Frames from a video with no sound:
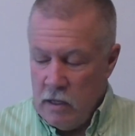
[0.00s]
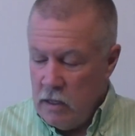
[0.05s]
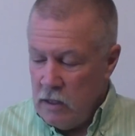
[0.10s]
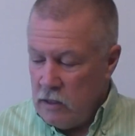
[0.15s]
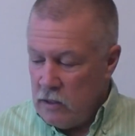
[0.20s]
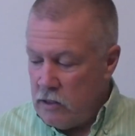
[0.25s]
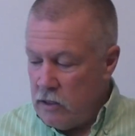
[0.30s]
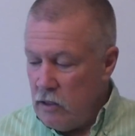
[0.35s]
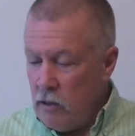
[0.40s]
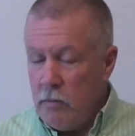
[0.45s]

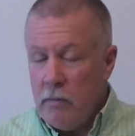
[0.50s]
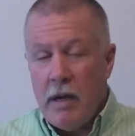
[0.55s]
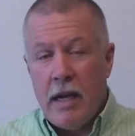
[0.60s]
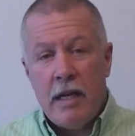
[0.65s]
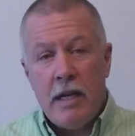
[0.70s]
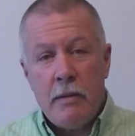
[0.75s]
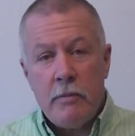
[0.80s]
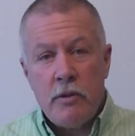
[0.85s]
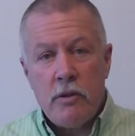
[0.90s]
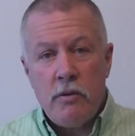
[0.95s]
So my
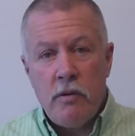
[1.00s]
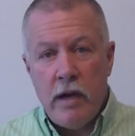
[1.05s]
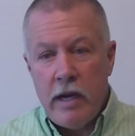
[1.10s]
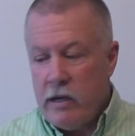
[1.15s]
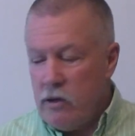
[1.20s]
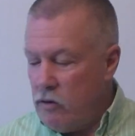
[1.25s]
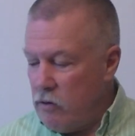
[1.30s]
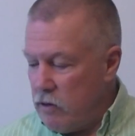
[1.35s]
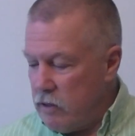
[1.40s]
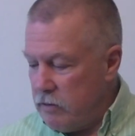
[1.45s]
name's Craig
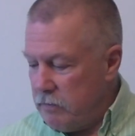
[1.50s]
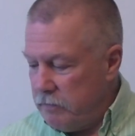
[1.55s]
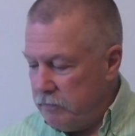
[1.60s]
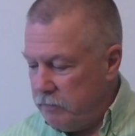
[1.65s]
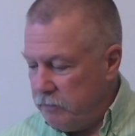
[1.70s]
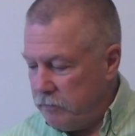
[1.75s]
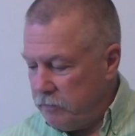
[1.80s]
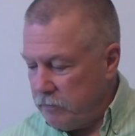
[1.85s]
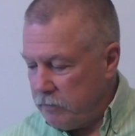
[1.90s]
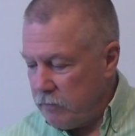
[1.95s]
Gordon.
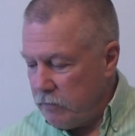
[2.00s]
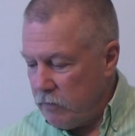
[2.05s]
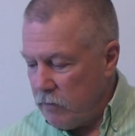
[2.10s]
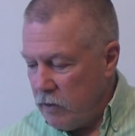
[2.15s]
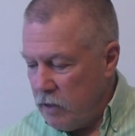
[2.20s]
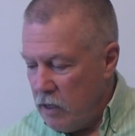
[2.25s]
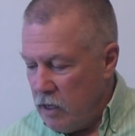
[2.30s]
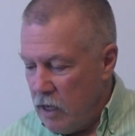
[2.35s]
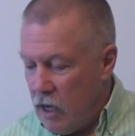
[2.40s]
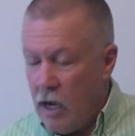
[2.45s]

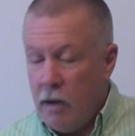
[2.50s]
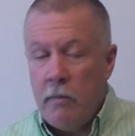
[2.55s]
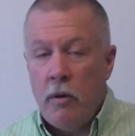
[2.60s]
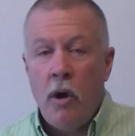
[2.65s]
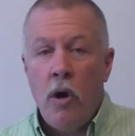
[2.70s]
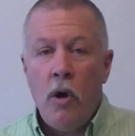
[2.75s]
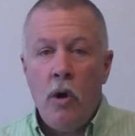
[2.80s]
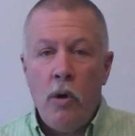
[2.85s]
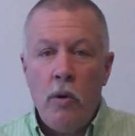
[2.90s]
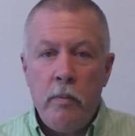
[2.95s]
I'm
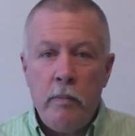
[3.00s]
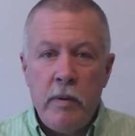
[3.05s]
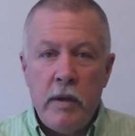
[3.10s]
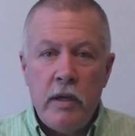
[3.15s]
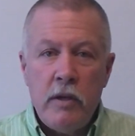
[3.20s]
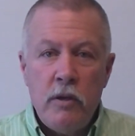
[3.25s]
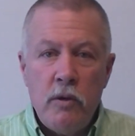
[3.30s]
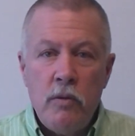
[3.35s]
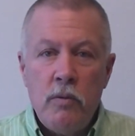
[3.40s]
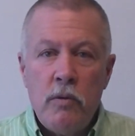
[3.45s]
hoping
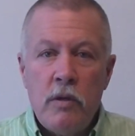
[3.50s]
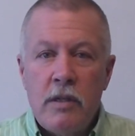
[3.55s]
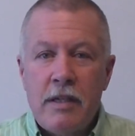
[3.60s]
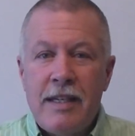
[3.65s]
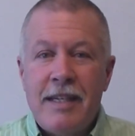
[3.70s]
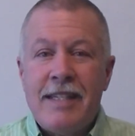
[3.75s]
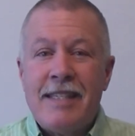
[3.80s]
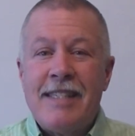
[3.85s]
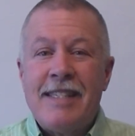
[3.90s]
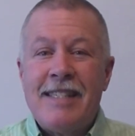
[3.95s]
you will
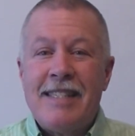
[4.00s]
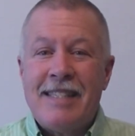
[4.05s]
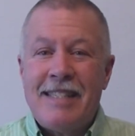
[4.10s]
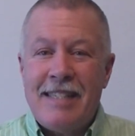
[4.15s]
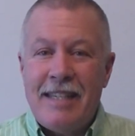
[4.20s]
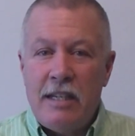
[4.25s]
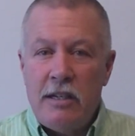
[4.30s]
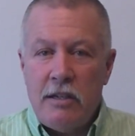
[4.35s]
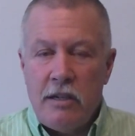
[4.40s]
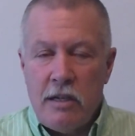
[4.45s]

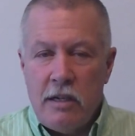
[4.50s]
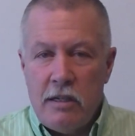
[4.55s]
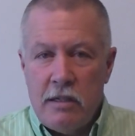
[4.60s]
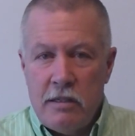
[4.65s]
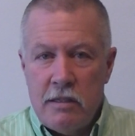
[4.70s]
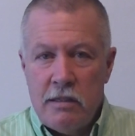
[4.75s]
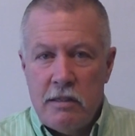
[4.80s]
consider